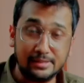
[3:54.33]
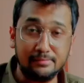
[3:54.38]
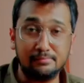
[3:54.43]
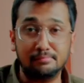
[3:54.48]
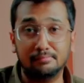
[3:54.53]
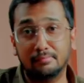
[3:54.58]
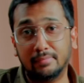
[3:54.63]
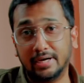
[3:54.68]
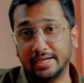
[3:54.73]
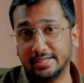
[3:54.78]

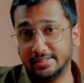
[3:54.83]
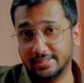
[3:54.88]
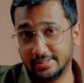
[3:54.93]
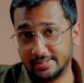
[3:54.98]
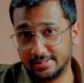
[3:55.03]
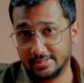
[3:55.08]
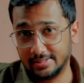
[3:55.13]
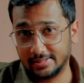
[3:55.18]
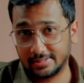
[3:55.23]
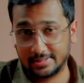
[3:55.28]
minor
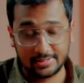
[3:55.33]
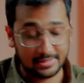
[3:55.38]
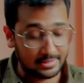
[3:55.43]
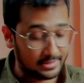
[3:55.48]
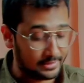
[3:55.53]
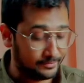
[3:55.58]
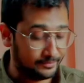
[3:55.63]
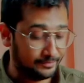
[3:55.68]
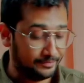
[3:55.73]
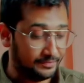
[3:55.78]

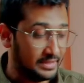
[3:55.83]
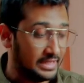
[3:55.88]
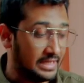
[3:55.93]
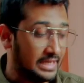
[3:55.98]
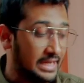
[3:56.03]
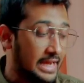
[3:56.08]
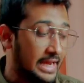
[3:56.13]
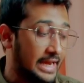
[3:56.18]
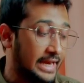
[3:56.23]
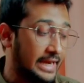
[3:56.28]
sixth,
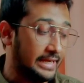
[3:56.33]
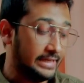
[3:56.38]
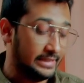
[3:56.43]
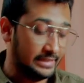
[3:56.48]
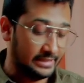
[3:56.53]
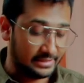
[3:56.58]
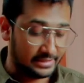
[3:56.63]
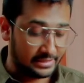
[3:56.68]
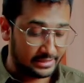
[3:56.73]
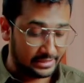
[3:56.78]

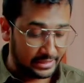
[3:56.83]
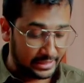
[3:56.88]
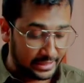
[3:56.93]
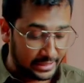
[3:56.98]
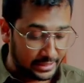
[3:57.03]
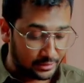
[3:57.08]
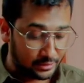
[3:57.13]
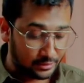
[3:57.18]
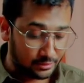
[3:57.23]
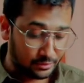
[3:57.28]
and
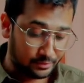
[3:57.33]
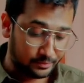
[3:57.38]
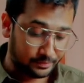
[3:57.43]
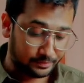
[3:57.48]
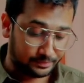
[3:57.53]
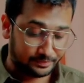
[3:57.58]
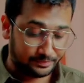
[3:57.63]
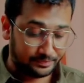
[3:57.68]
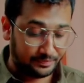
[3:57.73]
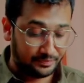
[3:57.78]
C
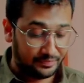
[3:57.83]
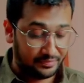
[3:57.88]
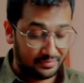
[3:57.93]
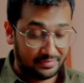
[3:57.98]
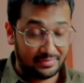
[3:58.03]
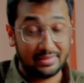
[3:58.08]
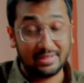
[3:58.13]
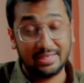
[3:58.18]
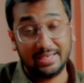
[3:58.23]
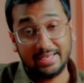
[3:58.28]
to
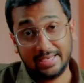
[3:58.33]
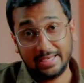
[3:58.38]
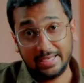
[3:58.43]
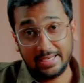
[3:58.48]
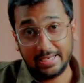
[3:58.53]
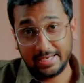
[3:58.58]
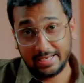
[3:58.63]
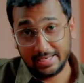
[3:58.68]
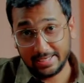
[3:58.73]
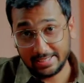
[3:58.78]

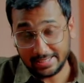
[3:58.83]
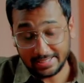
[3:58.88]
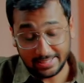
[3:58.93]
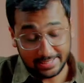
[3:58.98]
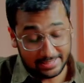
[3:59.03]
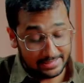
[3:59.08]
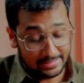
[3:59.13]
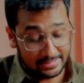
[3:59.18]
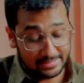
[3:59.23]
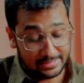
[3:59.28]
A
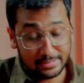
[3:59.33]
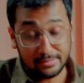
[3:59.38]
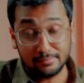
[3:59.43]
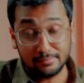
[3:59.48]
is a